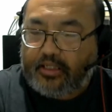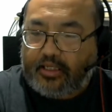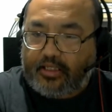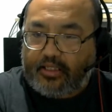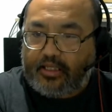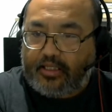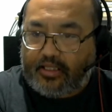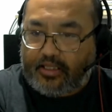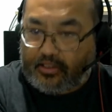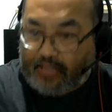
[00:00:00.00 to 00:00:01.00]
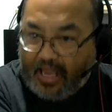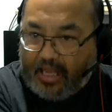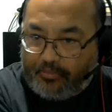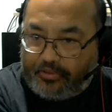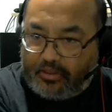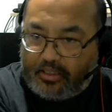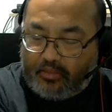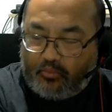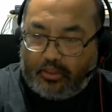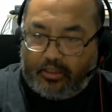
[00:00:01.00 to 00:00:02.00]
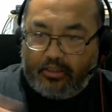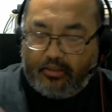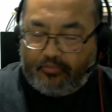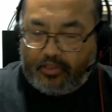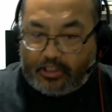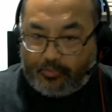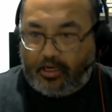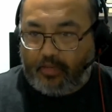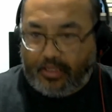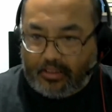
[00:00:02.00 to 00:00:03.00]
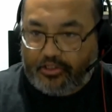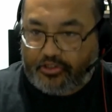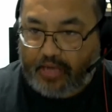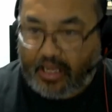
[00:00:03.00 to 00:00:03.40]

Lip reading: in the labs, what the experimentalists are